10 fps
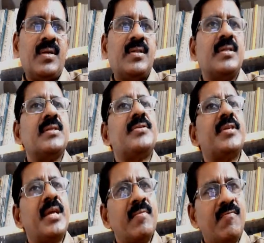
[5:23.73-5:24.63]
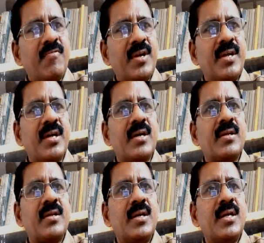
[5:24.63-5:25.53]
The same fire
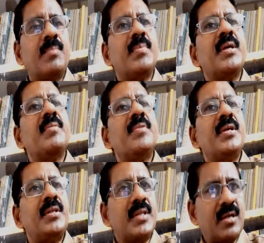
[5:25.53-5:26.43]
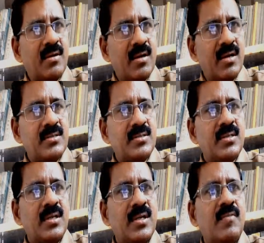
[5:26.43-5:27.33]
may be the cause
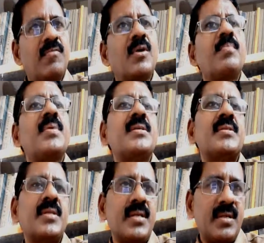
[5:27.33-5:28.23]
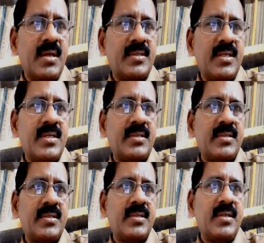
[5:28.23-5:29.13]
for personal losses
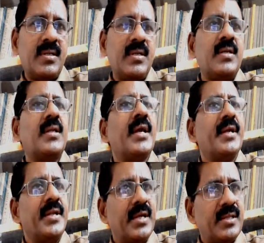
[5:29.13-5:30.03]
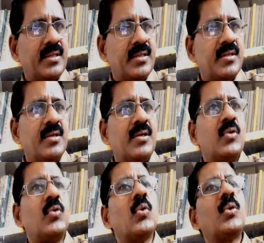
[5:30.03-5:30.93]
like death,
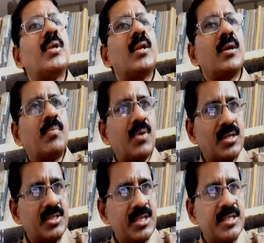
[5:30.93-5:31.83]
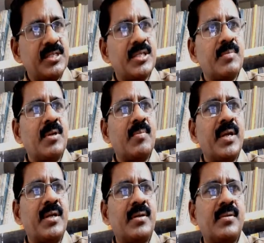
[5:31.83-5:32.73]
total or partial
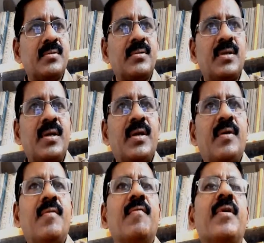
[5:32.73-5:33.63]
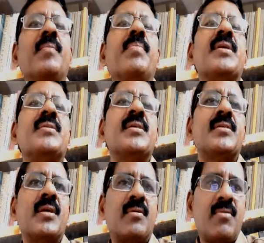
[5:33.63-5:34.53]
disablement when persons
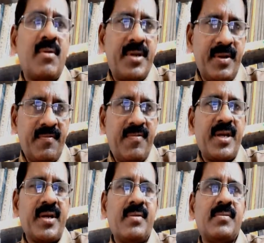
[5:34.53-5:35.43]
are caught in fire.